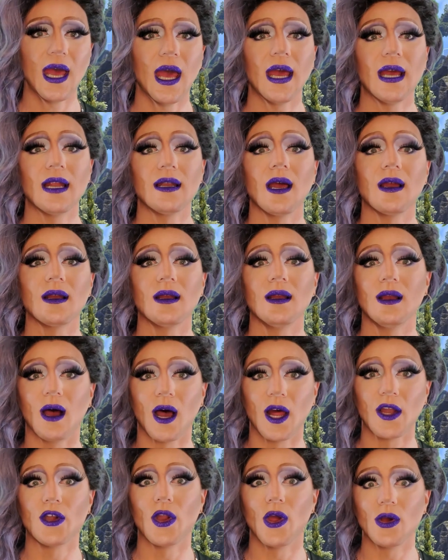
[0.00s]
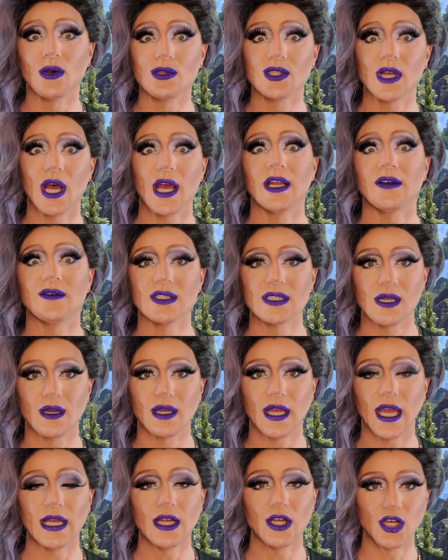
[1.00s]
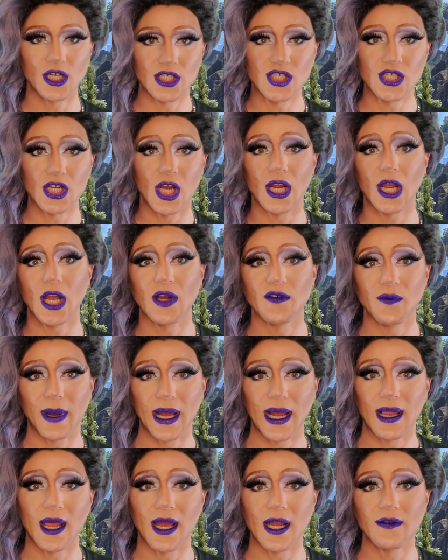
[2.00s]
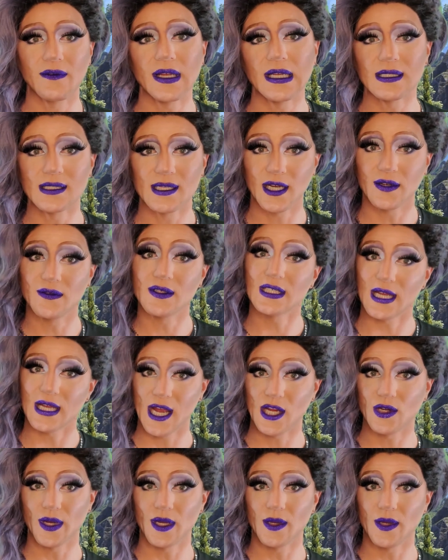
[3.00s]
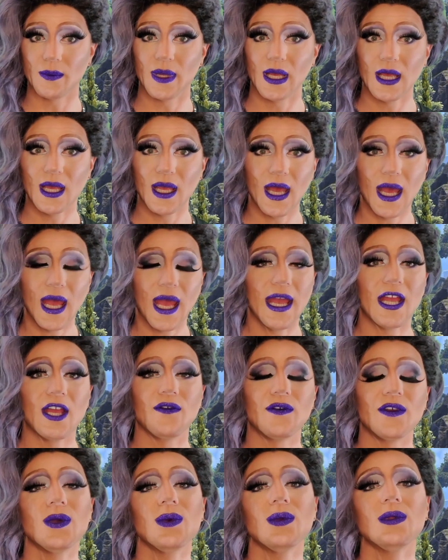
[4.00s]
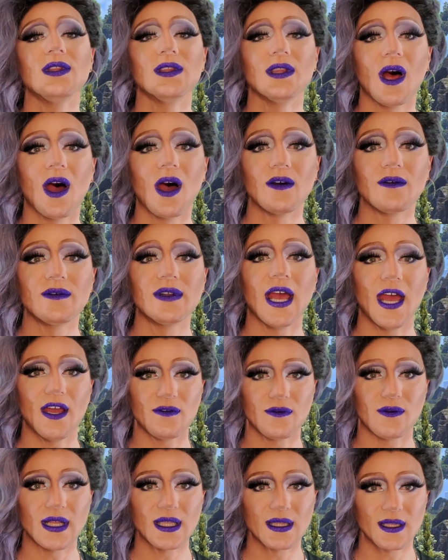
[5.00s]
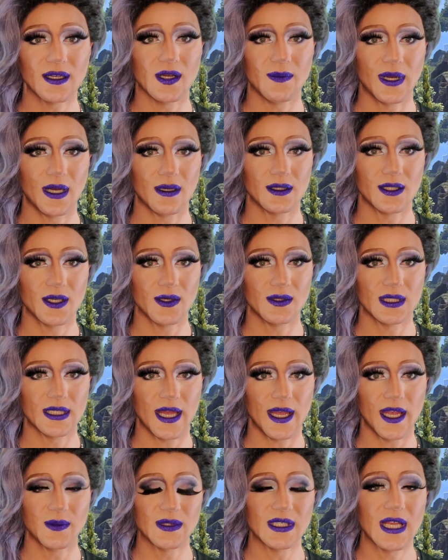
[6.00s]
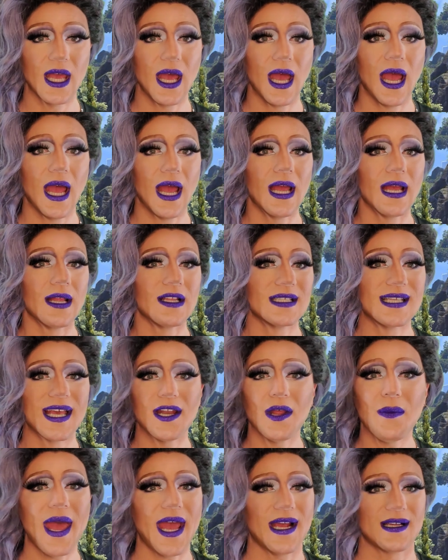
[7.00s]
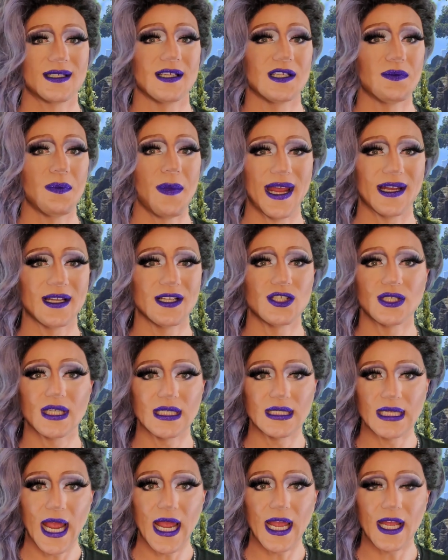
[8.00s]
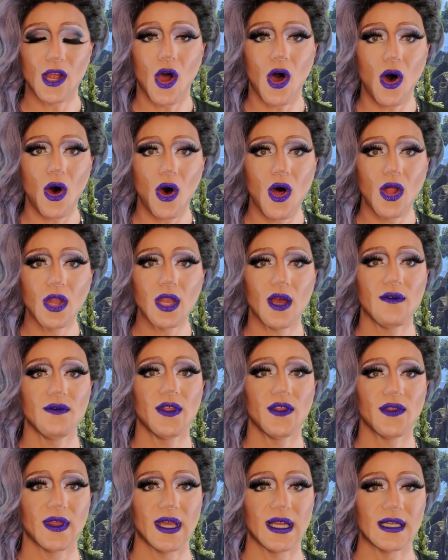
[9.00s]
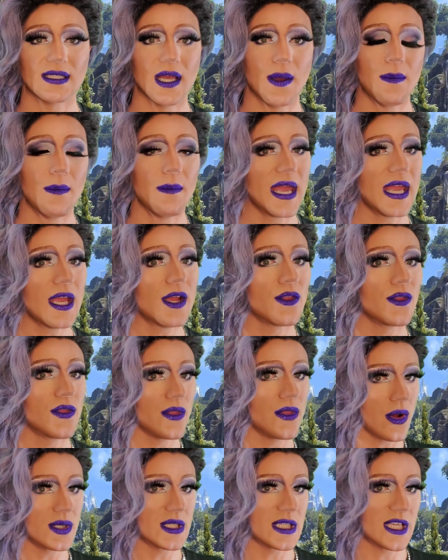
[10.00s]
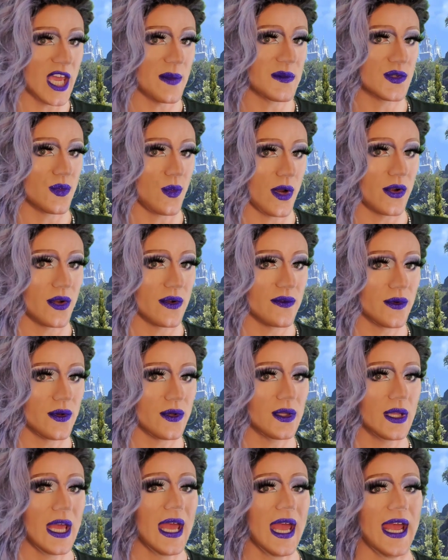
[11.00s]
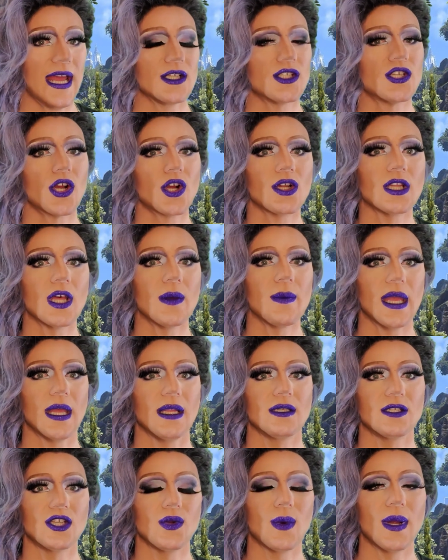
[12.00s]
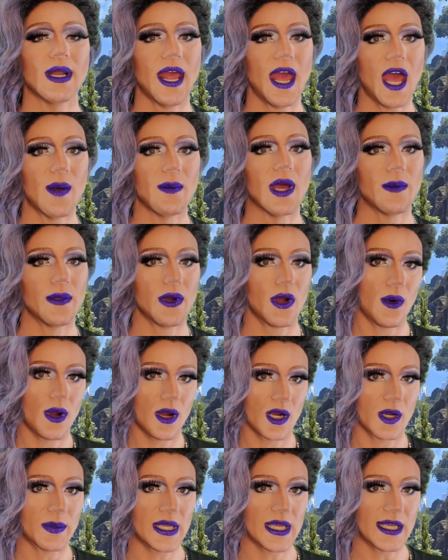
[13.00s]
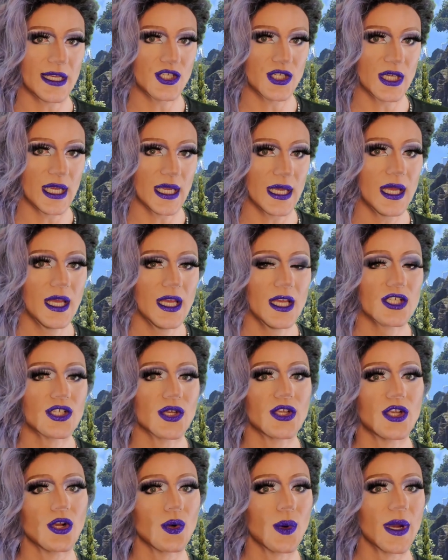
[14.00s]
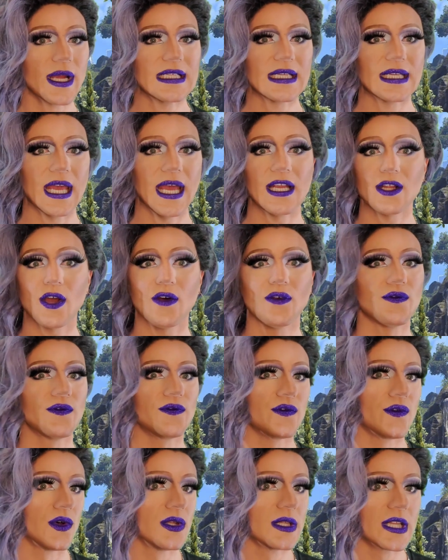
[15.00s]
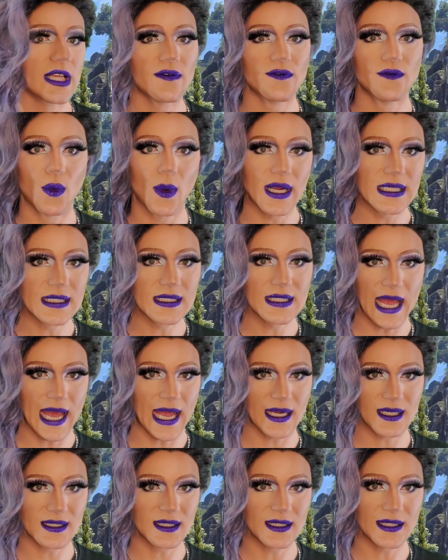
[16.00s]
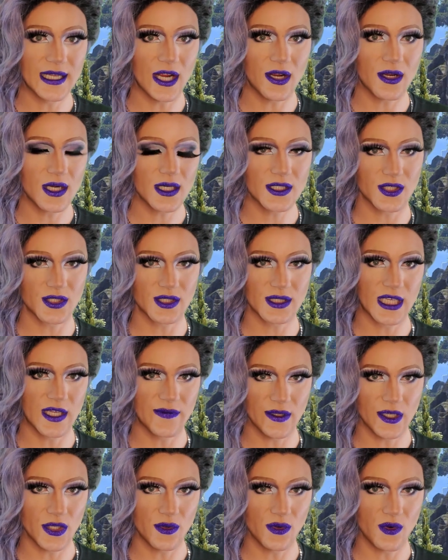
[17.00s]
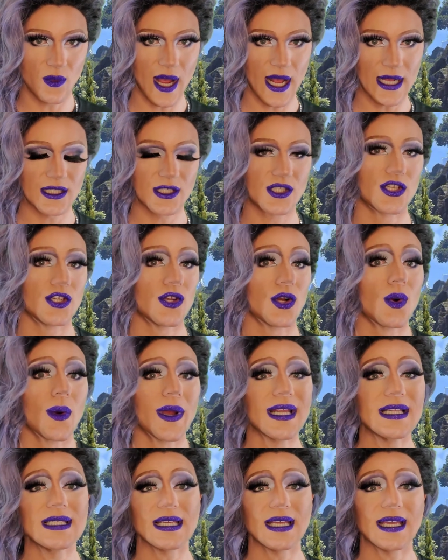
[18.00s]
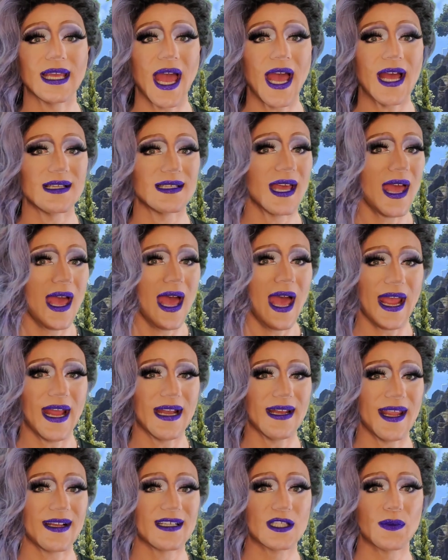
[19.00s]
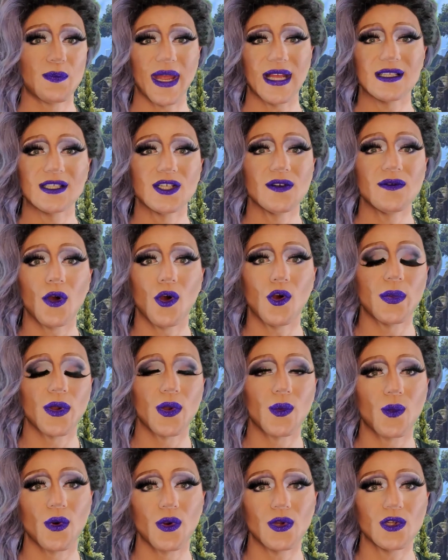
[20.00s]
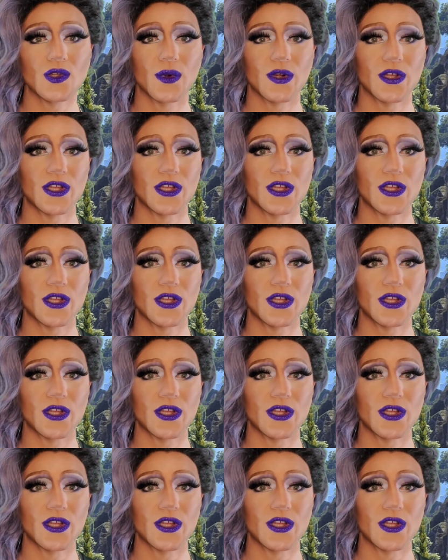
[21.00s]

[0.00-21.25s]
and God knows I have sunk a good chunk of my life inside of Skyrim. If you loved everything about those games, Zenimax has managed to take all of the things that make those games wonderful and turn them into an MMORPG. So you're going to get fully voice-acted characters giving you quests. You're going to get an expansive open world where